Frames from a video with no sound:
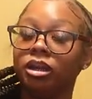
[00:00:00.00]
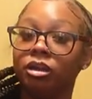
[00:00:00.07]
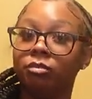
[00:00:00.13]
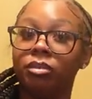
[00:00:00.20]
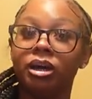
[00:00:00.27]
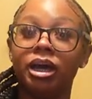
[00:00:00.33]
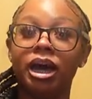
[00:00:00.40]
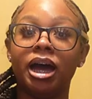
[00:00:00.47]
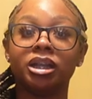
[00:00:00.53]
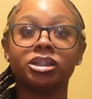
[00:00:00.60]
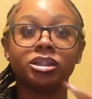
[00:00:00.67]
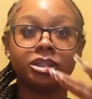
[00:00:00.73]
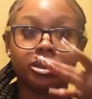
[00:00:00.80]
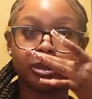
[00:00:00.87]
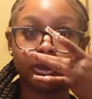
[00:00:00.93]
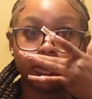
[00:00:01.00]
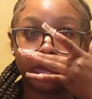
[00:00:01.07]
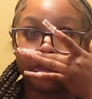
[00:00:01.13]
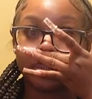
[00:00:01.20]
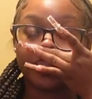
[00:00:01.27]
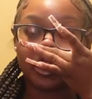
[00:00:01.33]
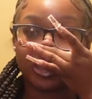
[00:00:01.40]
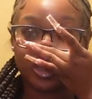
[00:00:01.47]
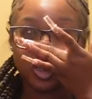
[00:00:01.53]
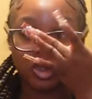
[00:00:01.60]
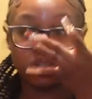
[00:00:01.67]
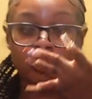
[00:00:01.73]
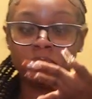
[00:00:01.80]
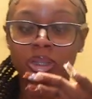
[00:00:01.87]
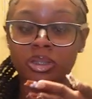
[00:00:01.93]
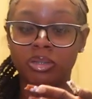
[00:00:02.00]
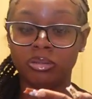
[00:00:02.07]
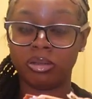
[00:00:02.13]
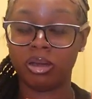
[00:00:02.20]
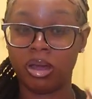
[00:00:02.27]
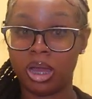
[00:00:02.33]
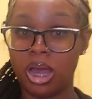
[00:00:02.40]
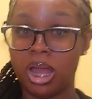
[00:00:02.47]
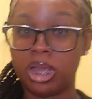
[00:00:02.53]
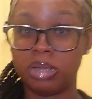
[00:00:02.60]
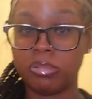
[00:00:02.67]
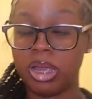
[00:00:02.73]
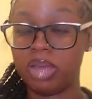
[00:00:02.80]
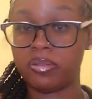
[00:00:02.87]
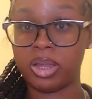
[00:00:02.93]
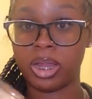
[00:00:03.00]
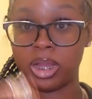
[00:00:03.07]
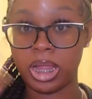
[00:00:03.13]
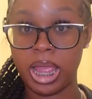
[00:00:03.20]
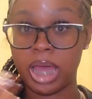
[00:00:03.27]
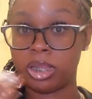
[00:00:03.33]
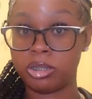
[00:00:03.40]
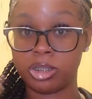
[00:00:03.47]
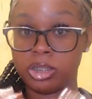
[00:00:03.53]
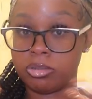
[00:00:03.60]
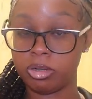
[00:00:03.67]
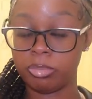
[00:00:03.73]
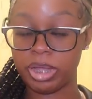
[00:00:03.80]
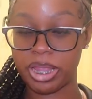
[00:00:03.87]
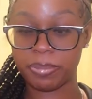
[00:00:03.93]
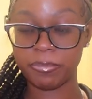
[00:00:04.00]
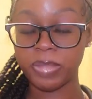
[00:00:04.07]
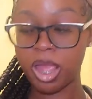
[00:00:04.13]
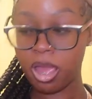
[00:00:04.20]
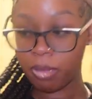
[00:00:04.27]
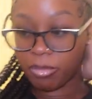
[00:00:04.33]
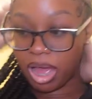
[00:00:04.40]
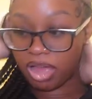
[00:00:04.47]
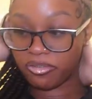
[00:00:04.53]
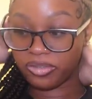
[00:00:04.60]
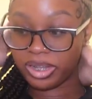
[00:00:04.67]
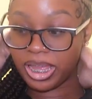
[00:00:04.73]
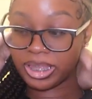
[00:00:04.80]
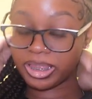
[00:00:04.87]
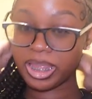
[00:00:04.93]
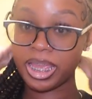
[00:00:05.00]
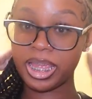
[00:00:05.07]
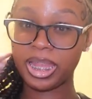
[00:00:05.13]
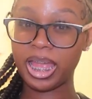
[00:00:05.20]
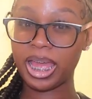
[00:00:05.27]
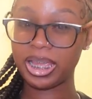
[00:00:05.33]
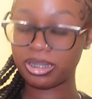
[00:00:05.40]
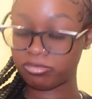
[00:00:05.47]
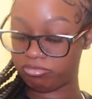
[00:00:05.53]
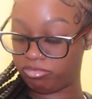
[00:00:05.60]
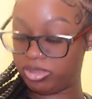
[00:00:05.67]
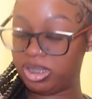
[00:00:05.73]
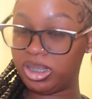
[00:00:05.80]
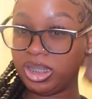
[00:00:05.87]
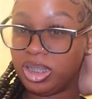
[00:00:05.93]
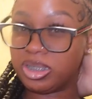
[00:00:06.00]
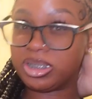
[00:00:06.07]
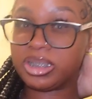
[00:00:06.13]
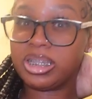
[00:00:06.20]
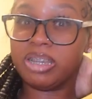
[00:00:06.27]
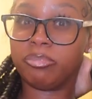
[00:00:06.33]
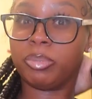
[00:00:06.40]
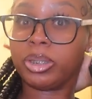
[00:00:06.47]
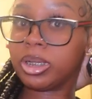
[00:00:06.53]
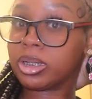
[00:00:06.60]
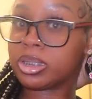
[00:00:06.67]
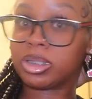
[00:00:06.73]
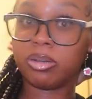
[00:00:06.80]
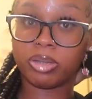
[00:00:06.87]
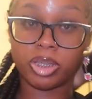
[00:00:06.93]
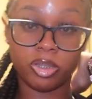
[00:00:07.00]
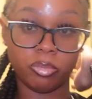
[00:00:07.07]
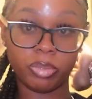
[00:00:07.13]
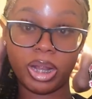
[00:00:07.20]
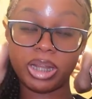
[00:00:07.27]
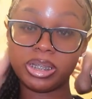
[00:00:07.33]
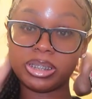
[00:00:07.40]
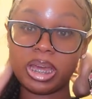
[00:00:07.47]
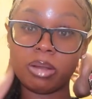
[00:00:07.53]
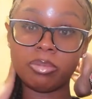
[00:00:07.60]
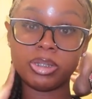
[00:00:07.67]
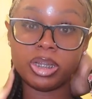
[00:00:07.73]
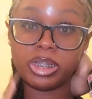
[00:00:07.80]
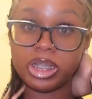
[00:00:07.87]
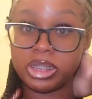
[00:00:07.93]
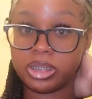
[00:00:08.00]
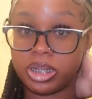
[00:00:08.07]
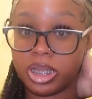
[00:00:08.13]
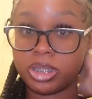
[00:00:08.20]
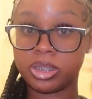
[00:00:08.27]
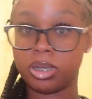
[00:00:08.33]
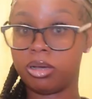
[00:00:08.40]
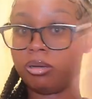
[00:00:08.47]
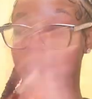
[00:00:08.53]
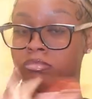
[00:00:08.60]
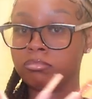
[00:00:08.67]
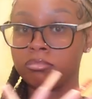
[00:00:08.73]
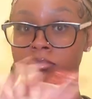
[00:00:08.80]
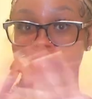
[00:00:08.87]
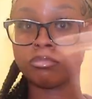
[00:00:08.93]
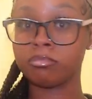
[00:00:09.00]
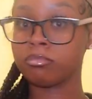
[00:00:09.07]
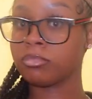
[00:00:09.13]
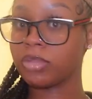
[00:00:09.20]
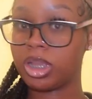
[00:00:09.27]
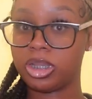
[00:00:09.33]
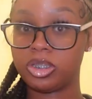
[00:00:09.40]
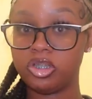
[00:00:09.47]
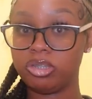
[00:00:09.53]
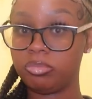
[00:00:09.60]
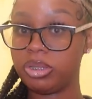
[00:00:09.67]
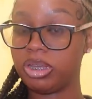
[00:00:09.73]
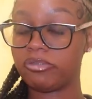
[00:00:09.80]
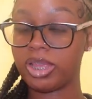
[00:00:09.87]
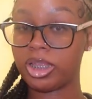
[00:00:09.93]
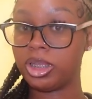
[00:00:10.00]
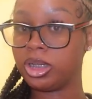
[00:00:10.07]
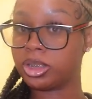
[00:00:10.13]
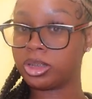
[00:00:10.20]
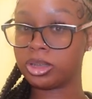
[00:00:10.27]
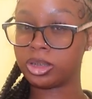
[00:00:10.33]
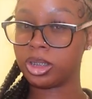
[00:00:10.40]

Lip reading: But I just, and excuse me too, y'all, I am having allergies real bad, but I feel like they, like, look a little stiff, but they're so cute. But I just got them done yesterday, so excuse me if they look